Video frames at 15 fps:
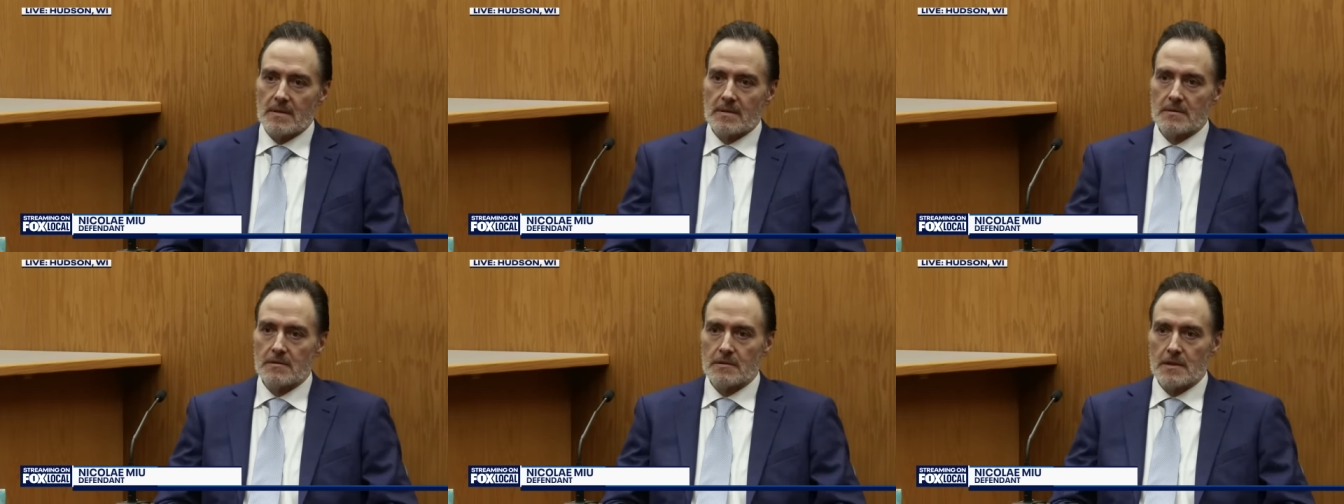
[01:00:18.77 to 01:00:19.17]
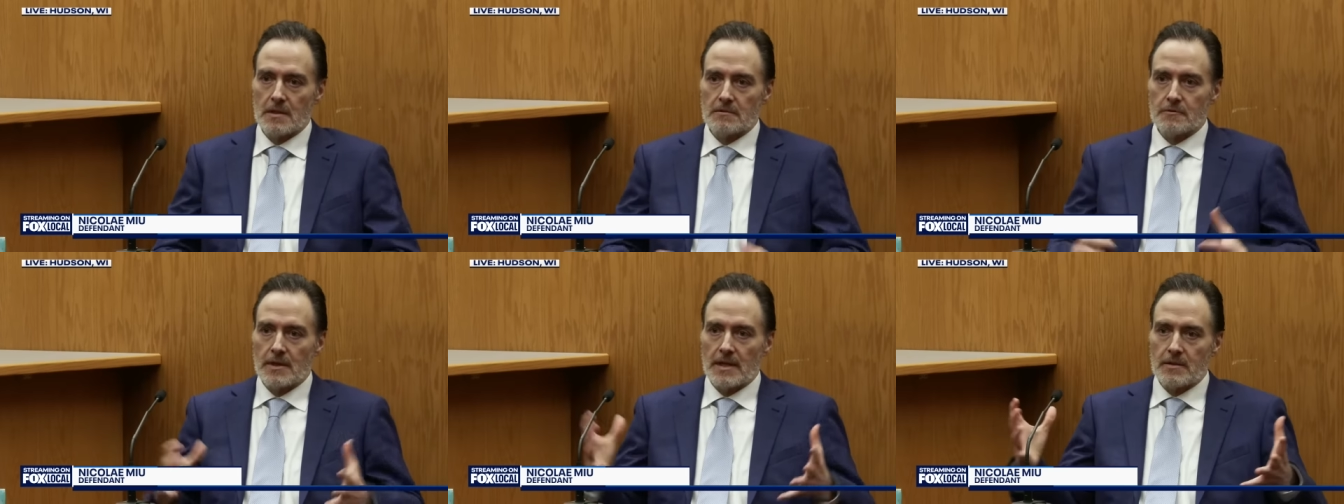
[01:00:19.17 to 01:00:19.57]
Still
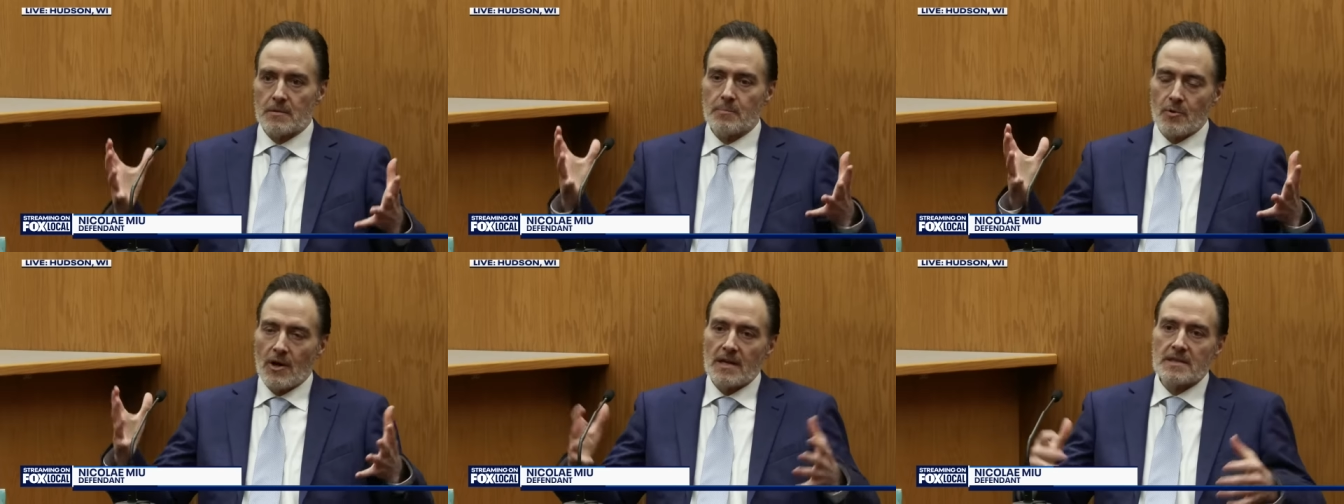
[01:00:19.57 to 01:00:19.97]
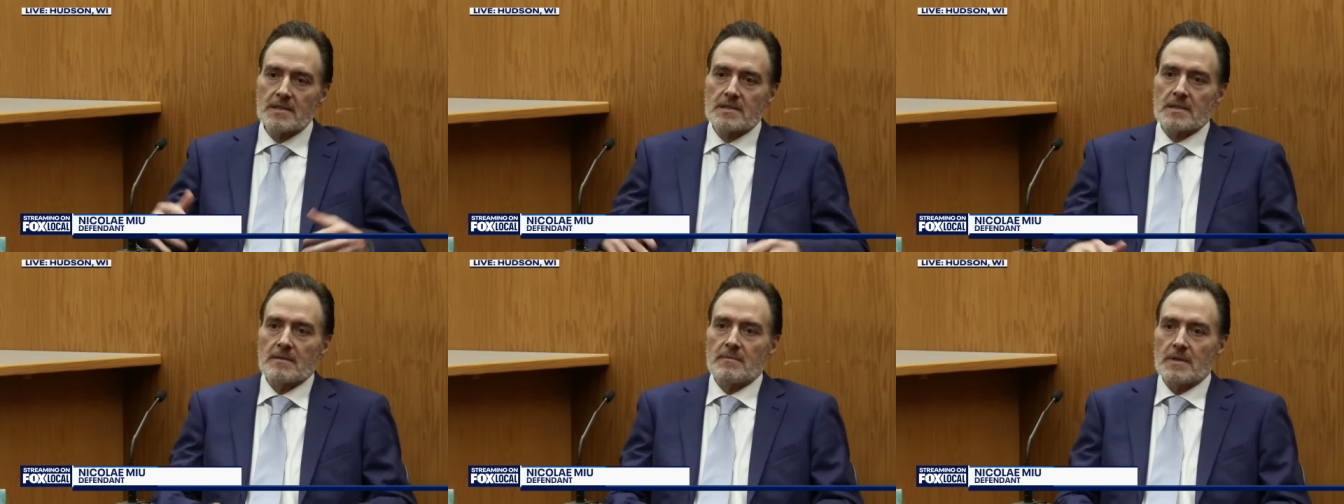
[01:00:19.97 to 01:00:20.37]
trying to
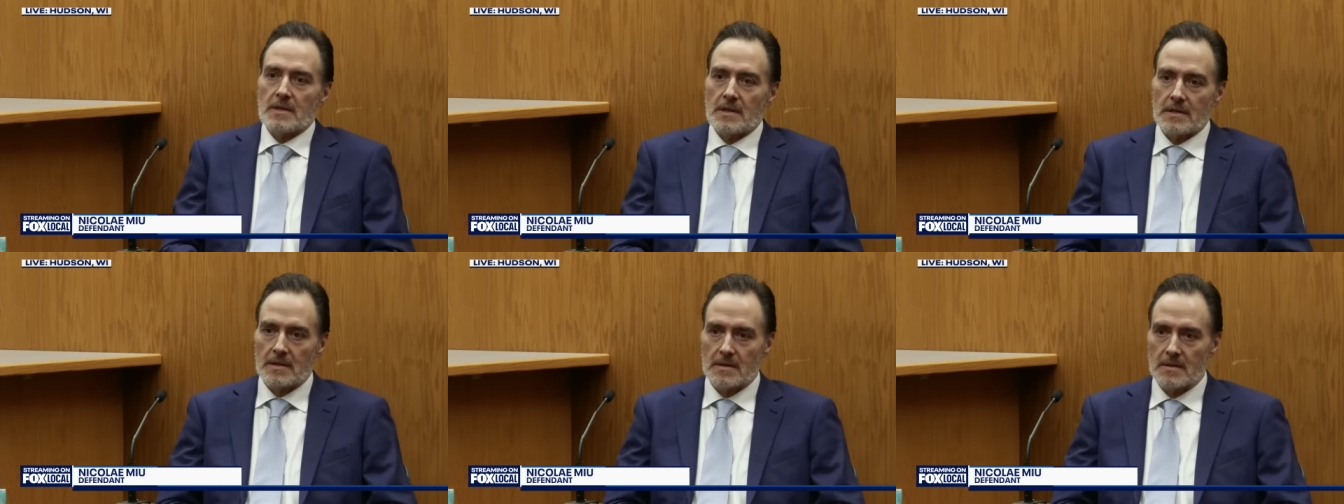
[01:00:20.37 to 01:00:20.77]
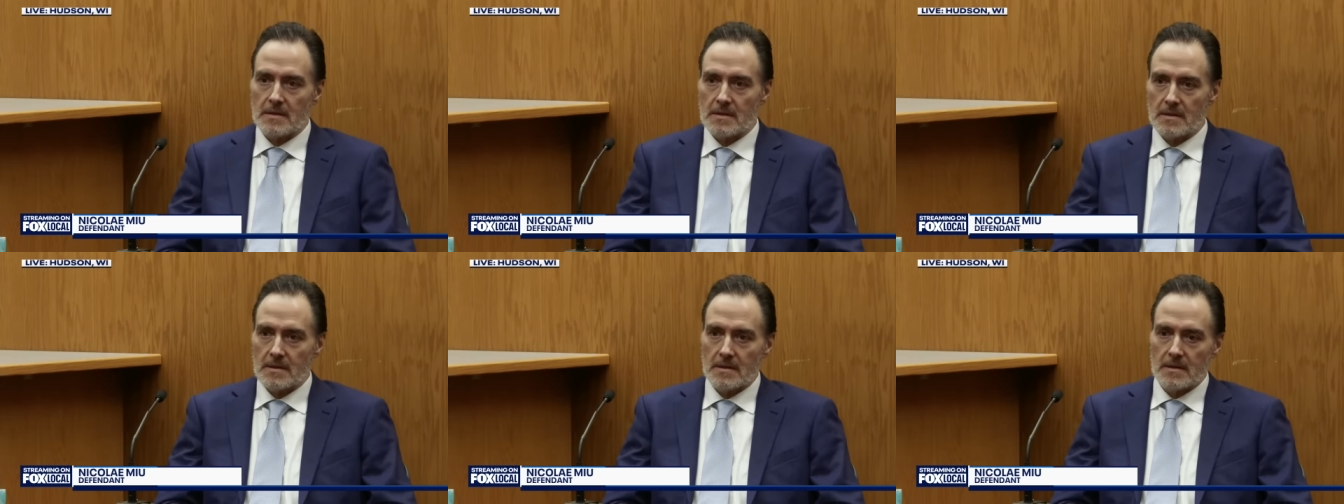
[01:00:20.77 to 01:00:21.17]
process everything.
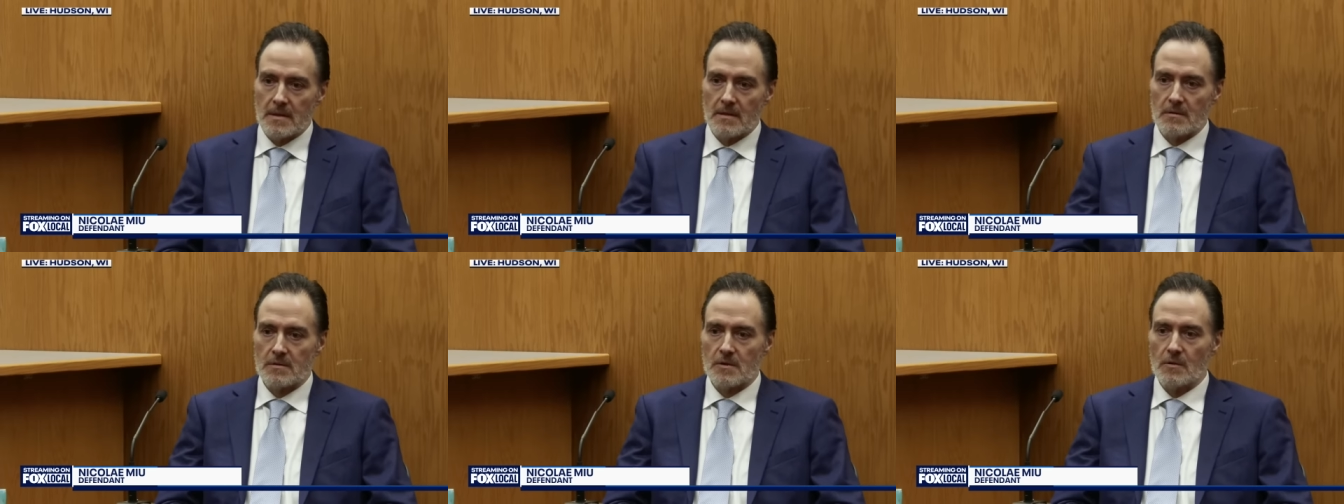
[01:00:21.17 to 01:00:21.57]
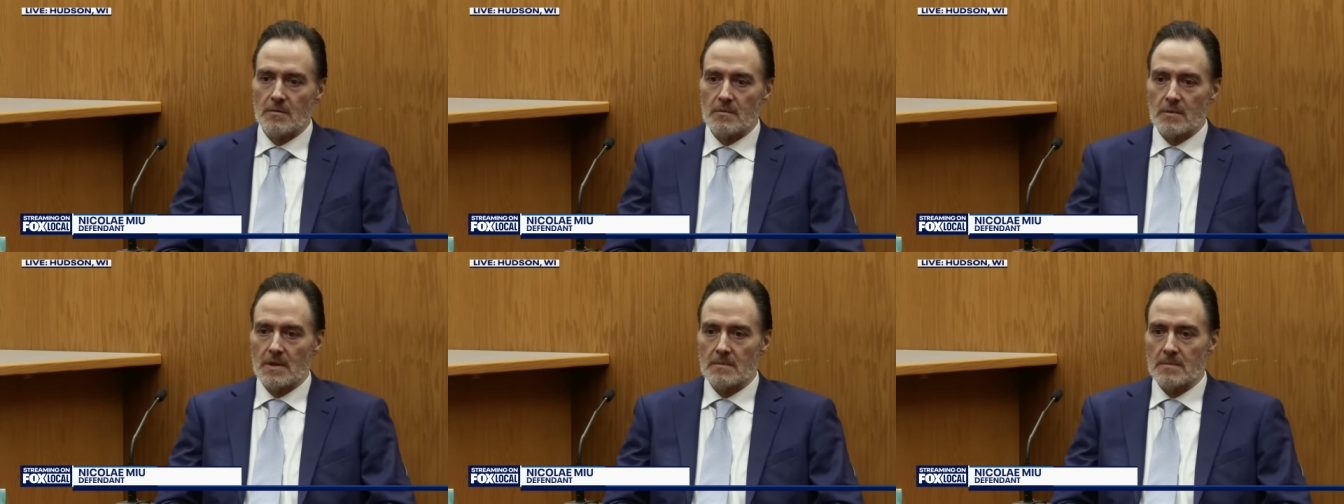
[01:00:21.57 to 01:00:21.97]
I was
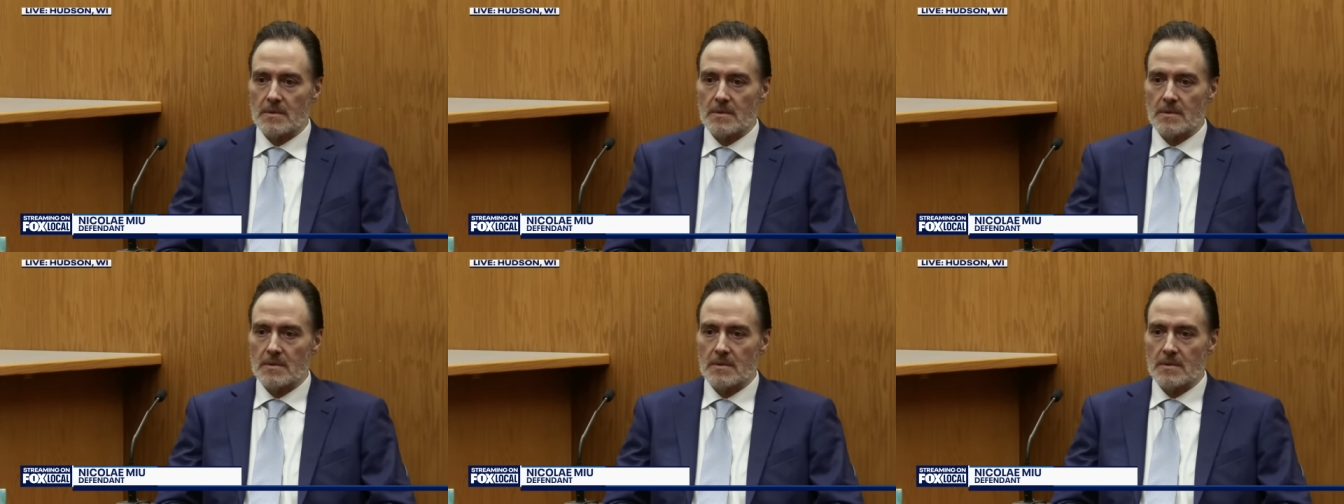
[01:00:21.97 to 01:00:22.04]
overwhelmed.